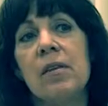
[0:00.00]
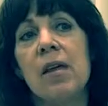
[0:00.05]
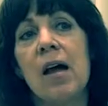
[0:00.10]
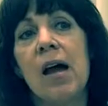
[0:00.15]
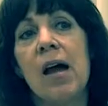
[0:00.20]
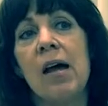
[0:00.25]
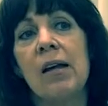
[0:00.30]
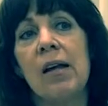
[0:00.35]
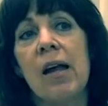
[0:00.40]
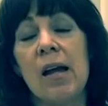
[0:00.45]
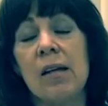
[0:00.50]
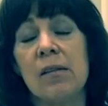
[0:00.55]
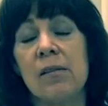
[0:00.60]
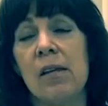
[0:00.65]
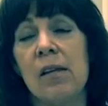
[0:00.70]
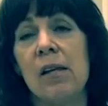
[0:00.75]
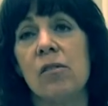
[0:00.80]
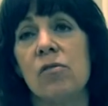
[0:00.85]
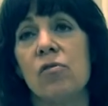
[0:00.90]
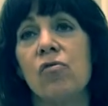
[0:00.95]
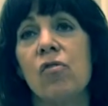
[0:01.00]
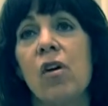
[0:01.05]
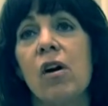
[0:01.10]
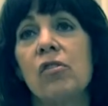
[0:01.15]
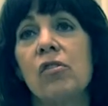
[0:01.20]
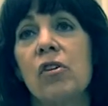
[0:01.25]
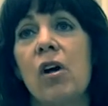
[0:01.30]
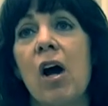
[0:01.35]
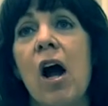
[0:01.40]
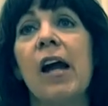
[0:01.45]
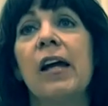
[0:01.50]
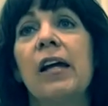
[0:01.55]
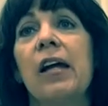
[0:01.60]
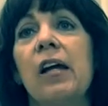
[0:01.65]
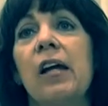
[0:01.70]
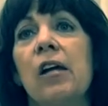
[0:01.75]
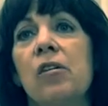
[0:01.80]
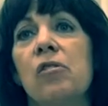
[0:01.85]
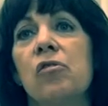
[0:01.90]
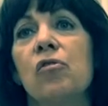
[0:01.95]
that as the instructor, I
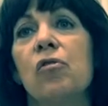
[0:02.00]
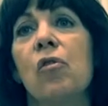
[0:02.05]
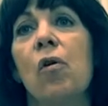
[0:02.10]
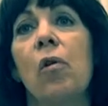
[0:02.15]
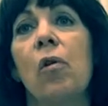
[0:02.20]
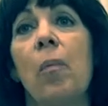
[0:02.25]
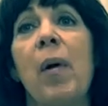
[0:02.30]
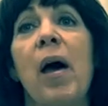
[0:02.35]
can control the